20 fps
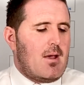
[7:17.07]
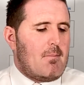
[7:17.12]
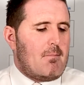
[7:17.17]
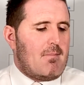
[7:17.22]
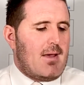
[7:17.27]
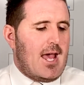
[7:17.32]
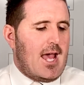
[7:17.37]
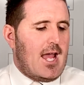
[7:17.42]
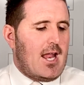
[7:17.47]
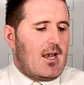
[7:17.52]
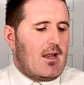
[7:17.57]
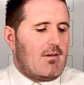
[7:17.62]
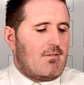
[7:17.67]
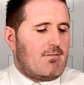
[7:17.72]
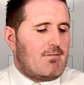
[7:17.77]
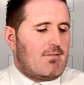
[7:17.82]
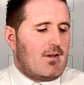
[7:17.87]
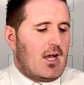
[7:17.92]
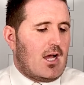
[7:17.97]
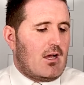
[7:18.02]
men
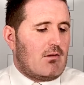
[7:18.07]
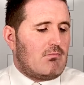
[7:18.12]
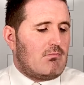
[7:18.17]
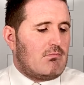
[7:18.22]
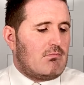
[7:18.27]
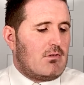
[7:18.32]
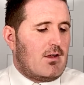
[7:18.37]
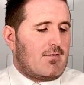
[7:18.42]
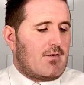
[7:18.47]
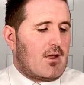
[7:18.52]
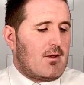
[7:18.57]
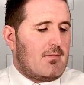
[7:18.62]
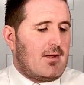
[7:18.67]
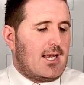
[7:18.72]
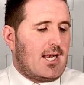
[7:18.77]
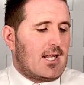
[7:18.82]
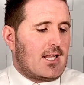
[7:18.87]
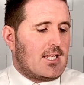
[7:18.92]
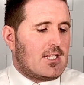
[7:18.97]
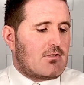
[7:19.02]
of
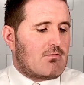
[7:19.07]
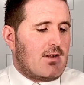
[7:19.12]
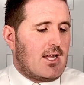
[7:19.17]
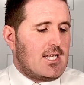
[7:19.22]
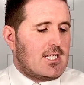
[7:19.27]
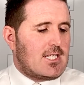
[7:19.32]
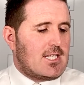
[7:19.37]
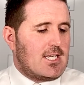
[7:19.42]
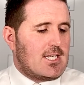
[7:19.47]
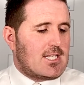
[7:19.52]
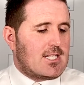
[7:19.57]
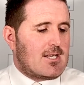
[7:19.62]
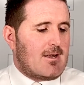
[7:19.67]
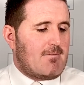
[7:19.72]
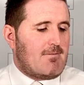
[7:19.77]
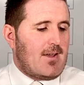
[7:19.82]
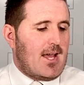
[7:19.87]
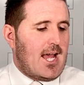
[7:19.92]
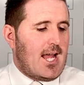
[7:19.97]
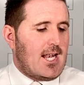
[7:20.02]
committing this racist
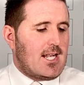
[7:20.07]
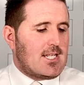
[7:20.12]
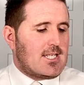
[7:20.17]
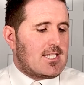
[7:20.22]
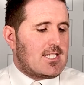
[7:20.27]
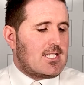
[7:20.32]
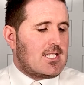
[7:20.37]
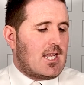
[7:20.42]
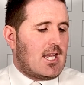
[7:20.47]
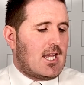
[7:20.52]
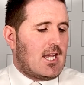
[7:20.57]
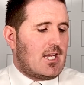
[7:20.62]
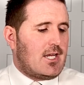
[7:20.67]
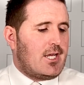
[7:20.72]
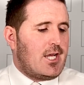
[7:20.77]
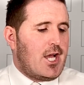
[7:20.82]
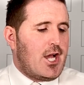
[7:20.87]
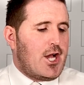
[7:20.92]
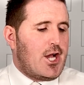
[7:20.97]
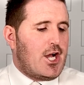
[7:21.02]
offence,
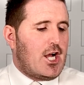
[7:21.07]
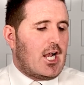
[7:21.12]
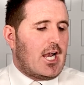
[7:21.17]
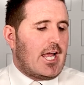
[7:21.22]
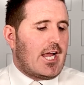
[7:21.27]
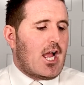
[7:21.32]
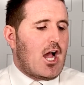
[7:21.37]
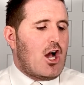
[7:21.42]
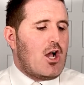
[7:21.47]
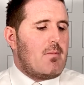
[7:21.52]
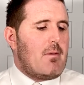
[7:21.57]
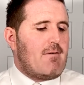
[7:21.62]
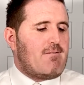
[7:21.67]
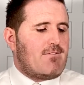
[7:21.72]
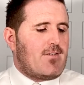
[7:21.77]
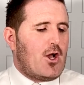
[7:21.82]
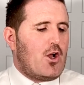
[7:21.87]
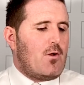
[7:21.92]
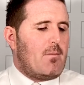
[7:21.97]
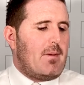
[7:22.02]
hurling
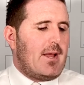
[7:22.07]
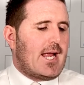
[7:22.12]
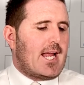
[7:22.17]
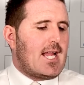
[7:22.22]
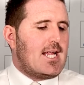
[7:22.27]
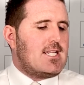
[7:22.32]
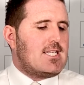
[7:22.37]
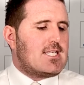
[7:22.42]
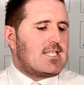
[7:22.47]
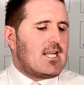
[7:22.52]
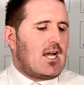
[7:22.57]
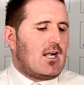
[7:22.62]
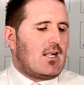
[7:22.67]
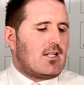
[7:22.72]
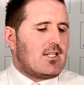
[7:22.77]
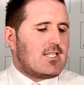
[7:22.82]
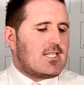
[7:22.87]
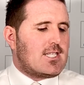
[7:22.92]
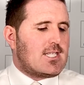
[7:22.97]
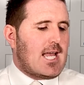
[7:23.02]
homophobic
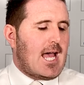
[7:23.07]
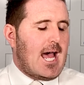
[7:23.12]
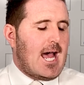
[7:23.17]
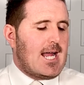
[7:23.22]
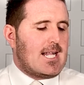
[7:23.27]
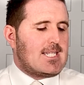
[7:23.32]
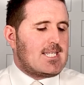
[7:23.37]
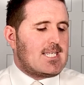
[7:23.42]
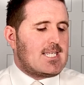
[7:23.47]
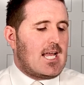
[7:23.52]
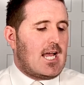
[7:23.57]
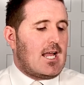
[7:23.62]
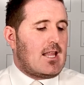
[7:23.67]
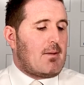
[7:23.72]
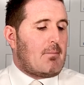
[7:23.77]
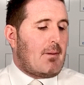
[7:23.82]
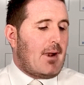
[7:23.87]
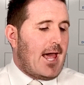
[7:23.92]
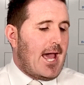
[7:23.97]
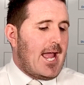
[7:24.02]
insults at
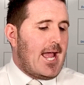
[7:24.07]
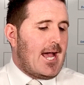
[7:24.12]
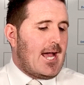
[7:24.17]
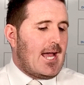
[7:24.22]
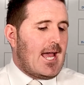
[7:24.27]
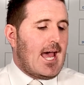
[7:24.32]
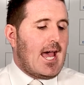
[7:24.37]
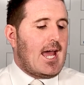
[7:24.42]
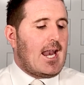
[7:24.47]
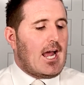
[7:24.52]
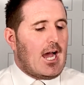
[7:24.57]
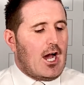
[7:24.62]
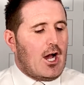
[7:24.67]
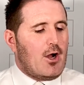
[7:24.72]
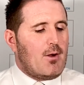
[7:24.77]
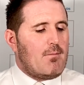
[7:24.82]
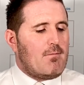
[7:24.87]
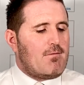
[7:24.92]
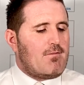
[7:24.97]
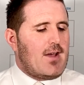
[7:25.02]
the player and at
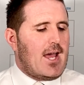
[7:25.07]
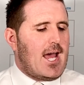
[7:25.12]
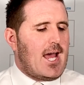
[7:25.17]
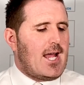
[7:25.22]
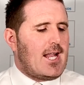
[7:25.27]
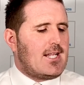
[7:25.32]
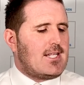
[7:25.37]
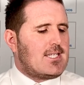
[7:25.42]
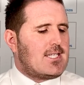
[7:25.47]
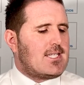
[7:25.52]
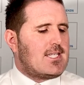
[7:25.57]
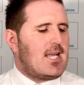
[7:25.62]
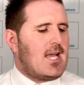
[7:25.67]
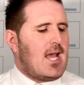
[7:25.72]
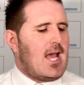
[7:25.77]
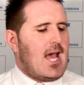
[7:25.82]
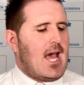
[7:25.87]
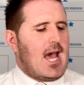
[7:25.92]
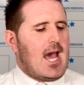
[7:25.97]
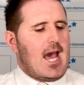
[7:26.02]
home fans.
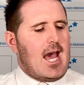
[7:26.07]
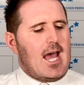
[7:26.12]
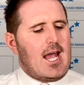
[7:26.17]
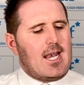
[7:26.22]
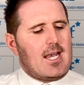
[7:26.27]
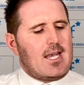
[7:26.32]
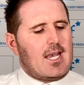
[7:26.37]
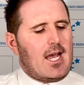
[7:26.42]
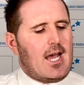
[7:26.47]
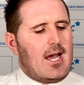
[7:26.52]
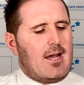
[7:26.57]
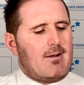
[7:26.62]
And